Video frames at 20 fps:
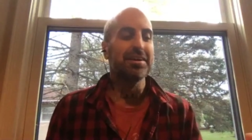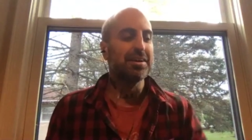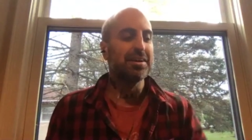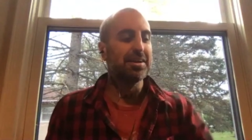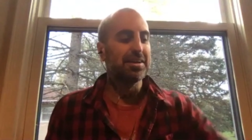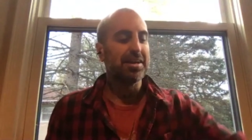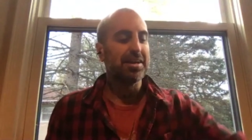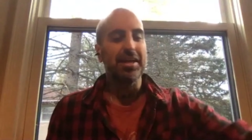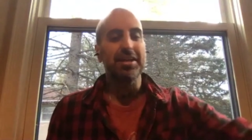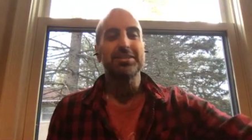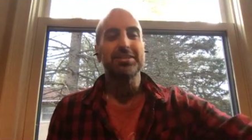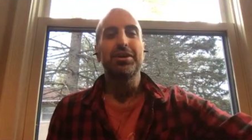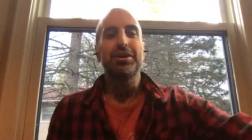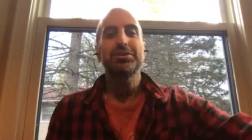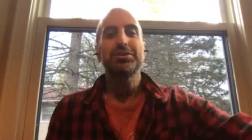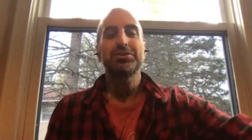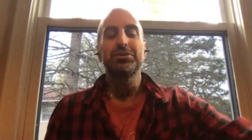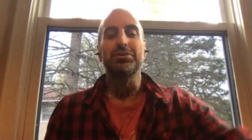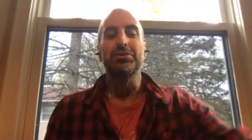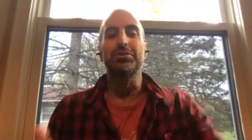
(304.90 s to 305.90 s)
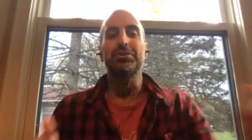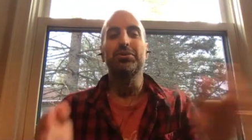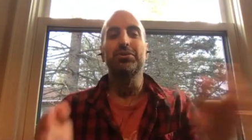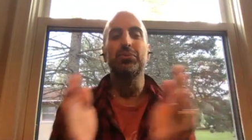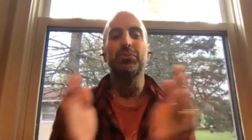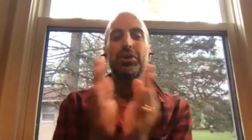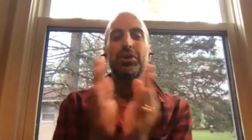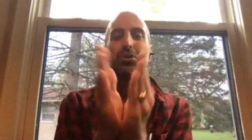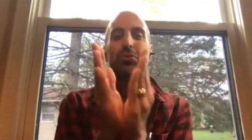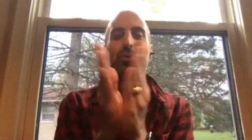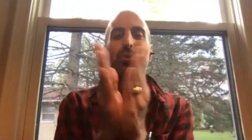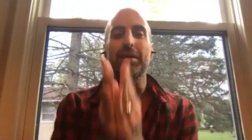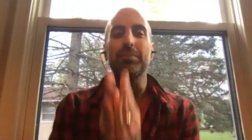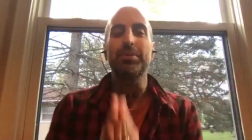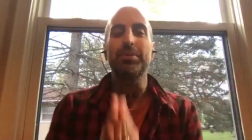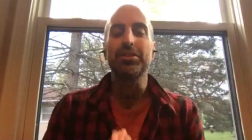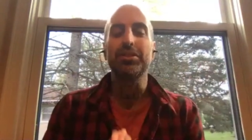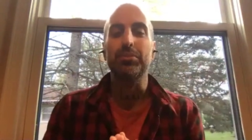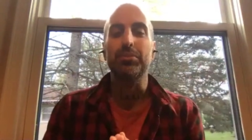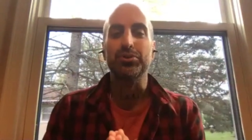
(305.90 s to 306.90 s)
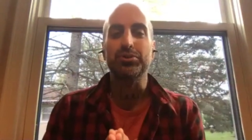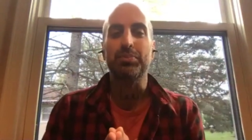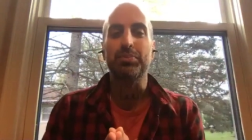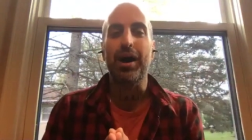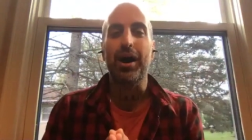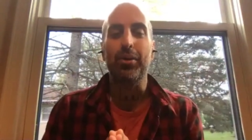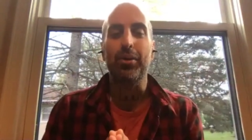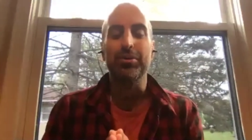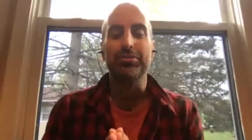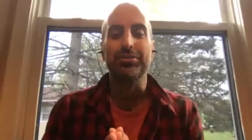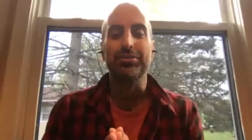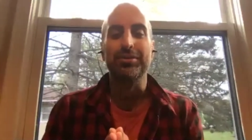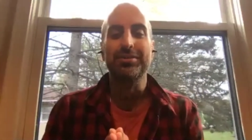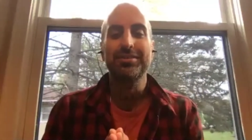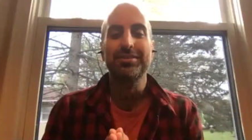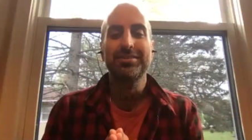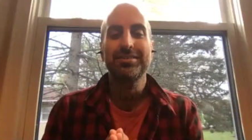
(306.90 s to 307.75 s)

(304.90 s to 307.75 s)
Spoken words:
And it's also where you want to be the most powerful.